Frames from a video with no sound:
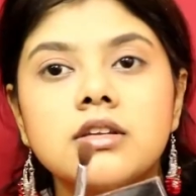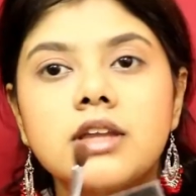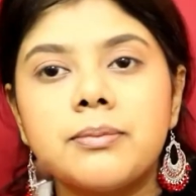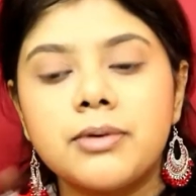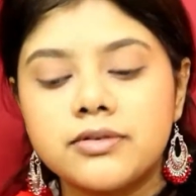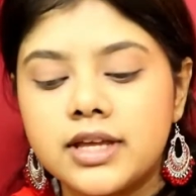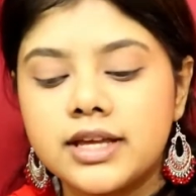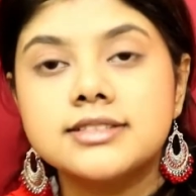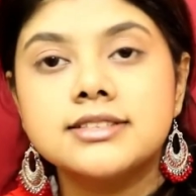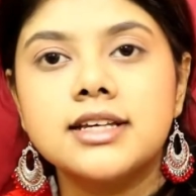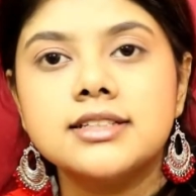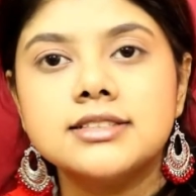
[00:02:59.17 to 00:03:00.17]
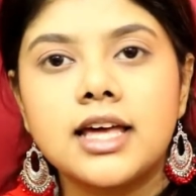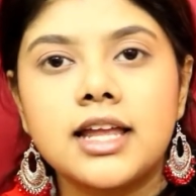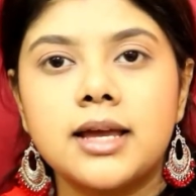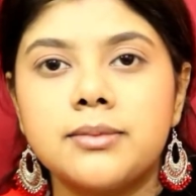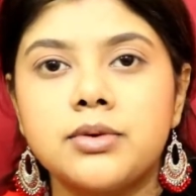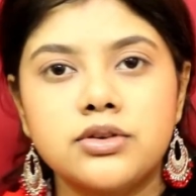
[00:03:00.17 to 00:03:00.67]
tap off the excess, and
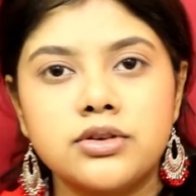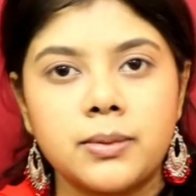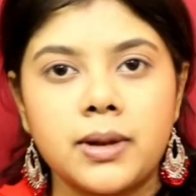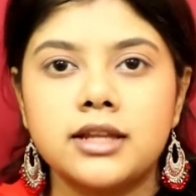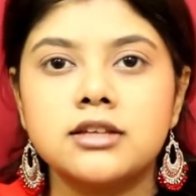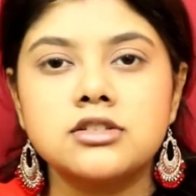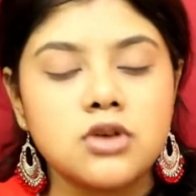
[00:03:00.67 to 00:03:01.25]
I'm going to apply this